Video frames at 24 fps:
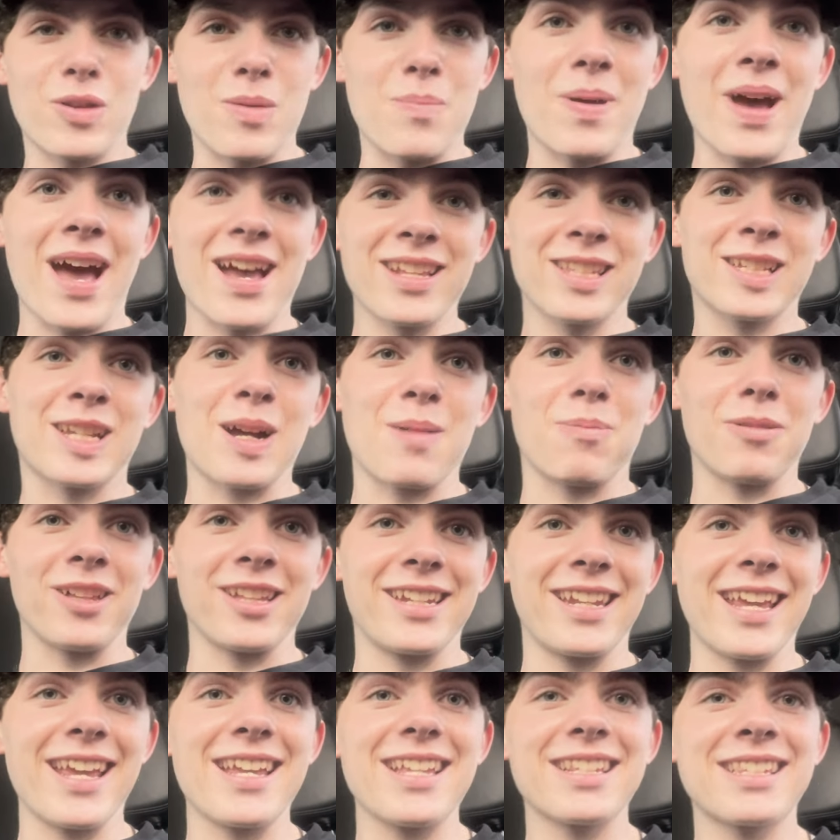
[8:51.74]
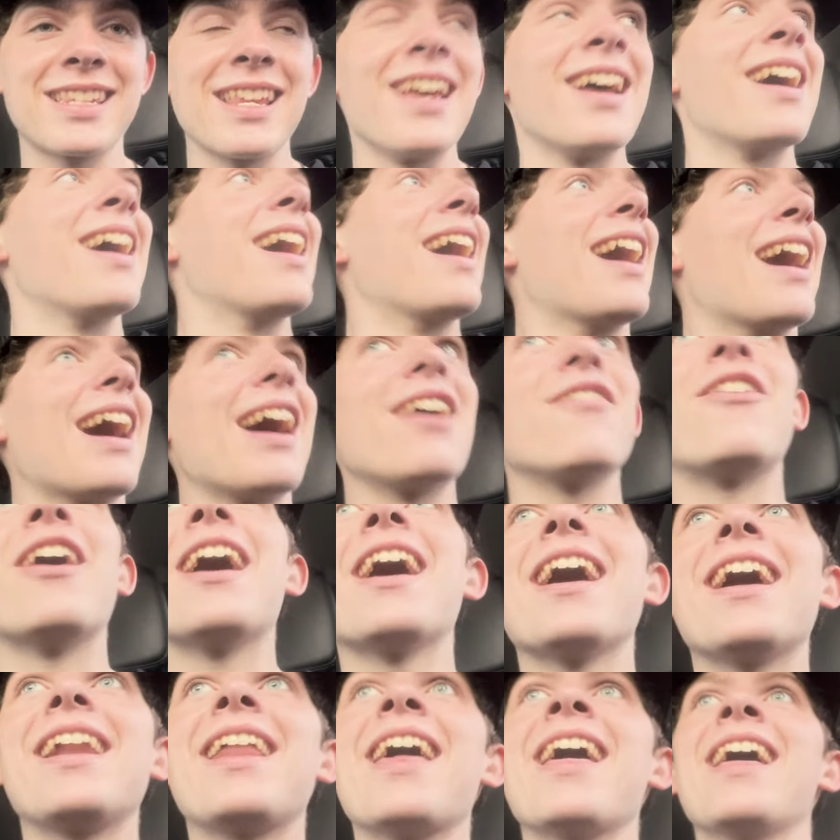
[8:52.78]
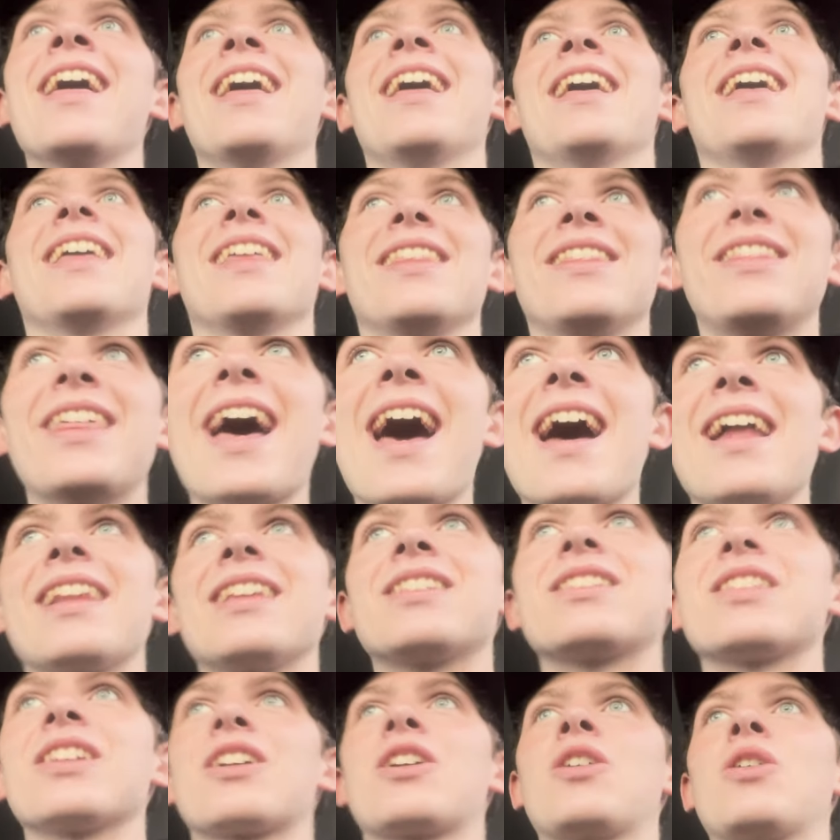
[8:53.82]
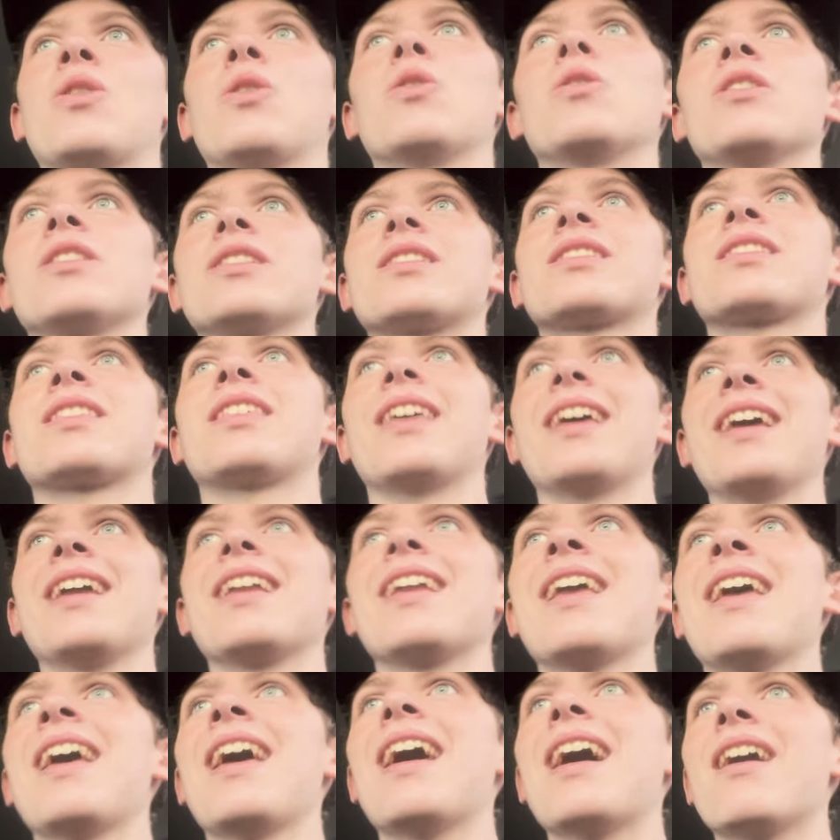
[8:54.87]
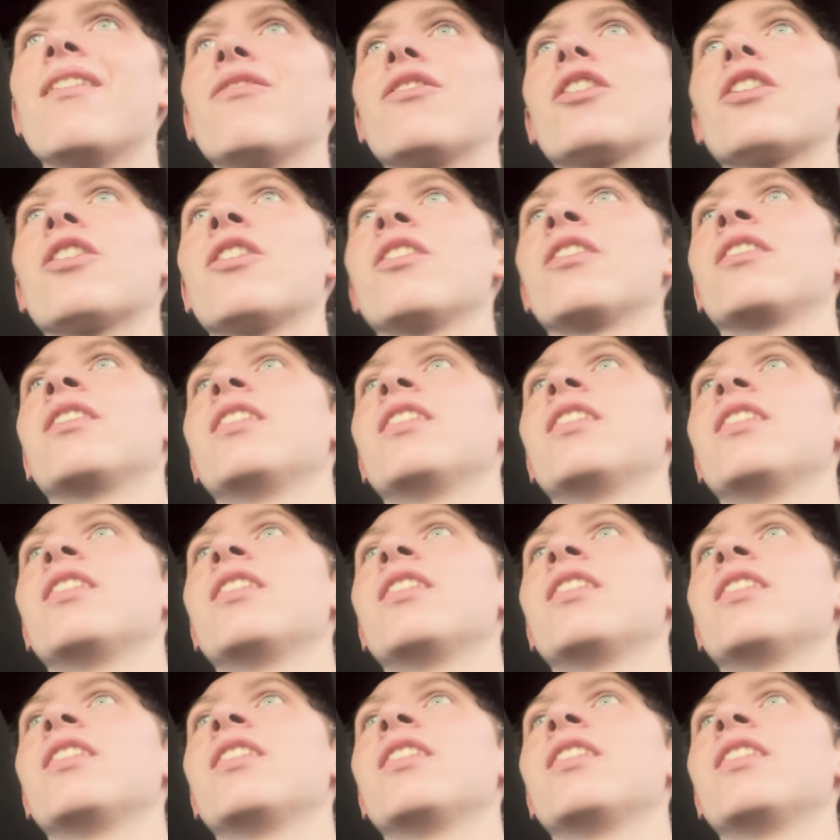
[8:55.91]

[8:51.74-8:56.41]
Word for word: the past couple of days, I've had that is the coolest thing ever.